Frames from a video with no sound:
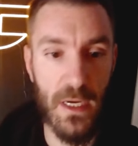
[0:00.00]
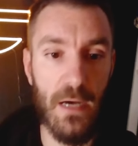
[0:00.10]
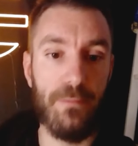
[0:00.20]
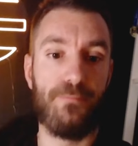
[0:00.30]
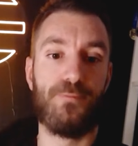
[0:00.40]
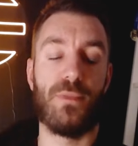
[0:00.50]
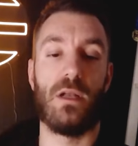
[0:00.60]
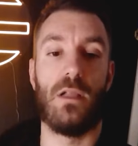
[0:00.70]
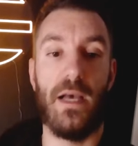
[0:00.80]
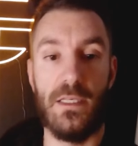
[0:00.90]
it up.
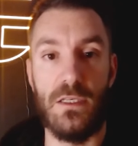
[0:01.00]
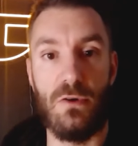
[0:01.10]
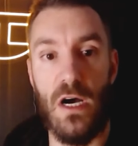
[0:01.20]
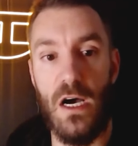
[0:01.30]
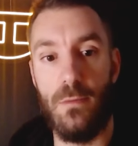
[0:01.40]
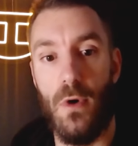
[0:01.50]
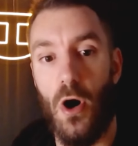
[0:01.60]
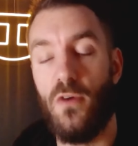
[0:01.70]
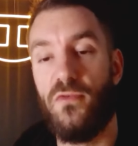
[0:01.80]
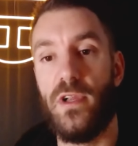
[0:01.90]
Like and subscribe.
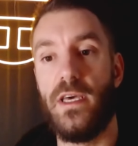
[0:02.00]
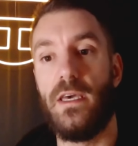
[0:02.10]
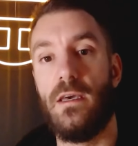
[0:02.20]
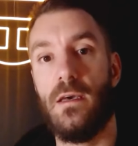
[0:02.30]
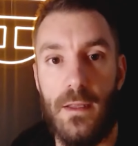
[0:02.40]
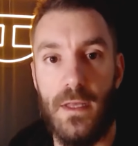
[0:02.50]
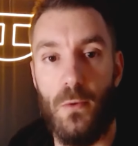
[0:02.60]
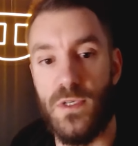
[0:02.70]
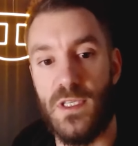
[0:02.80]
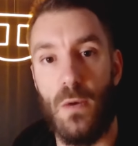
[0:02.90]
Hopefully that
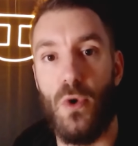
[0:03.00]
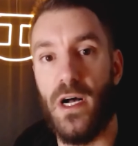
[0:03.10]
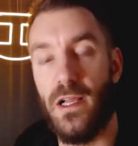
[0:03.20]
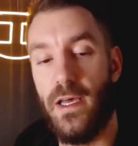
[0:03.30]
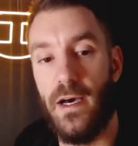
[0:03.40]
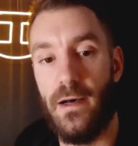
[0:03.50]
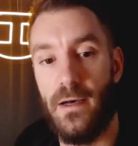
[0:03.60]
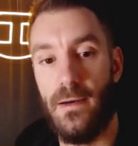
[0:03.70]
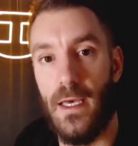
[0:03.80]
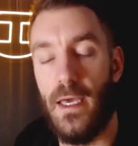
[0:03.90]
was somewhat clear.
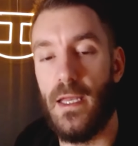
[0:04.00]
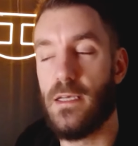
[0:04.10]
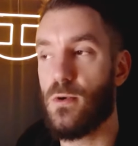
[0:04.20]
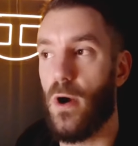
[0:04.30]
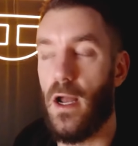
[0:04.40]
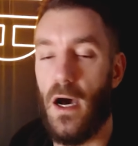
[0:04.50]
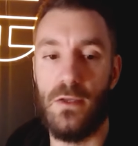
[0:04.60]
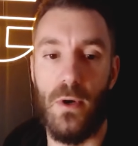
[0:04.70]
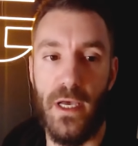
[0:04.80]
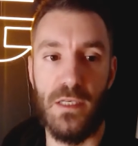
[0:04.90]
It is quite hard
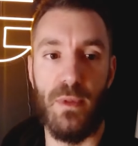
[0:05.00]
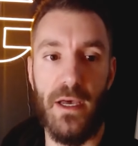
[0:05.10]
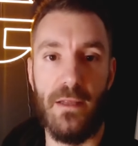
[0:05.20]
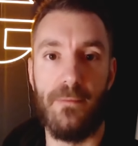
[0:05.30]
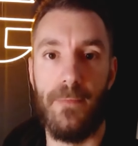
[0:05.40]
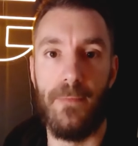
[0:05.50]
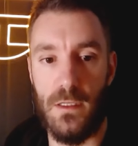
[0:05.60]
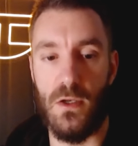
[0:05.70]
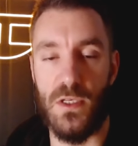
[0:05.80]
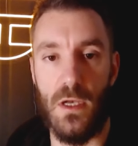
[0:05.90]
to explain
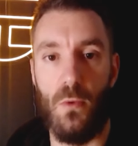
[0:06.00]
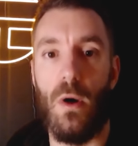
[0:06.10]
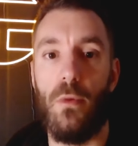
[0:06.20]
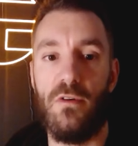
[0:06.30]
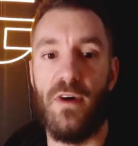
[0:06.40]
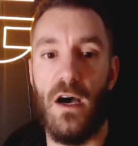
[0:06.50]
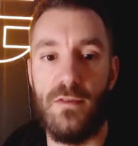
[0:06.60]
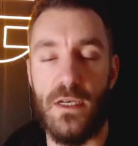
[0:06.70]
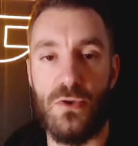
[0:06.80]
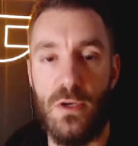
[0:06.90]
because 1.5 is
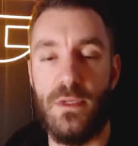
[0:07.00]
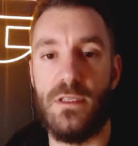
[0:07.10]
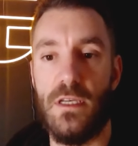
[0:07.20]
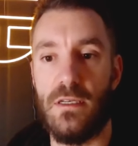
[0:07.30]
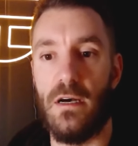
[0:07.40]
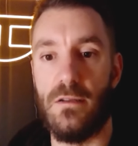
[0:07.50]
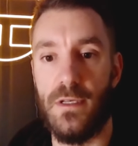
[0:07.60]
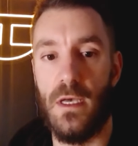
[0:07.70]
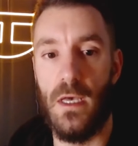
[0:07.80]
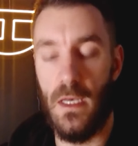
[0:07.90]
extremely detailed.
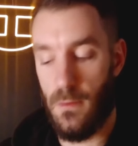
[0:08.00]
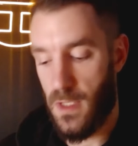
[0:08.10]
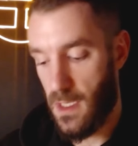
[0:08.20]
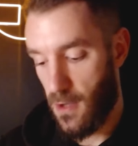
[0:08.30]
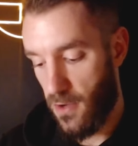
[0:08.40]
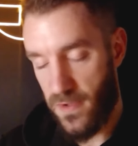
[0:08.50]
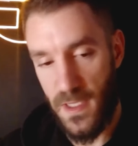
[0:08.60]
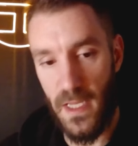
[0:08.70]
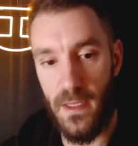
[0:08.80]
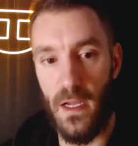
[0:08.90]
But yeah, hopefully
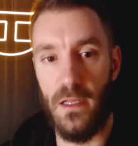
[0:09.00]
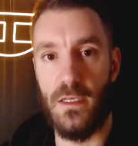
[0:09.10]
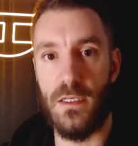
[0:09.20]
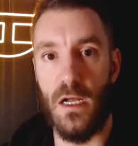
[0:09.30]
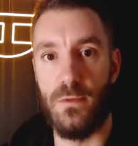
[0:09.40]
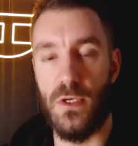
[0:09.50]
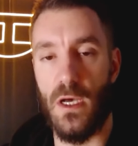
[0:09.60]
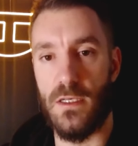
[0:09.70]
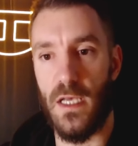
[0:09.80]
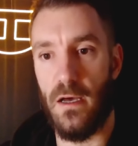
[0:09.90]
that at least helps you
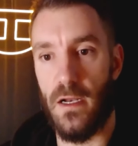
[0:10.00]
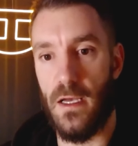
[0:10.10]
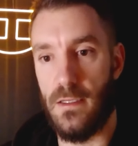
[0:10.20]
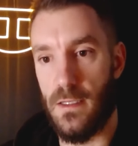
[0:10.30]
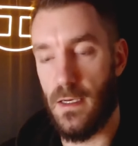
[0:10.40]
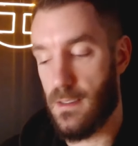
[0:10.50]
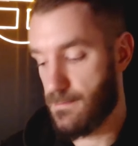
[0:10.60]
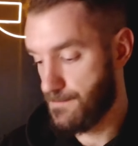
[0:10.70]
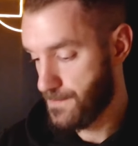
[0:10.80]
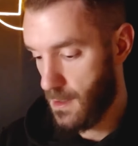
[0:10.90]
guys out. And
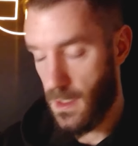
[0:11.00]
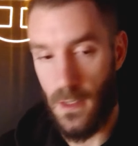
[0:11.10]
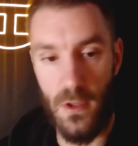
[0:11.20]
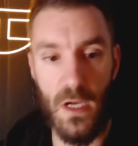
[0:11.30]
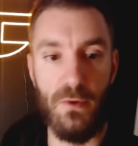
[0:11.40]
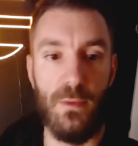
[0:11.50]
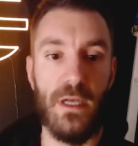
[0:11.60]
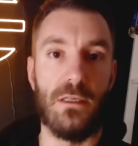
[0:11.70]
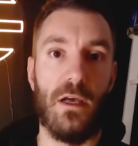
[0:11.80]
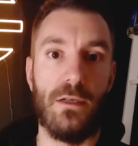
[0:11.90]
good luck with your
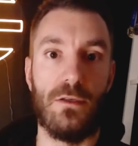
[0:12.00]
bets. Like and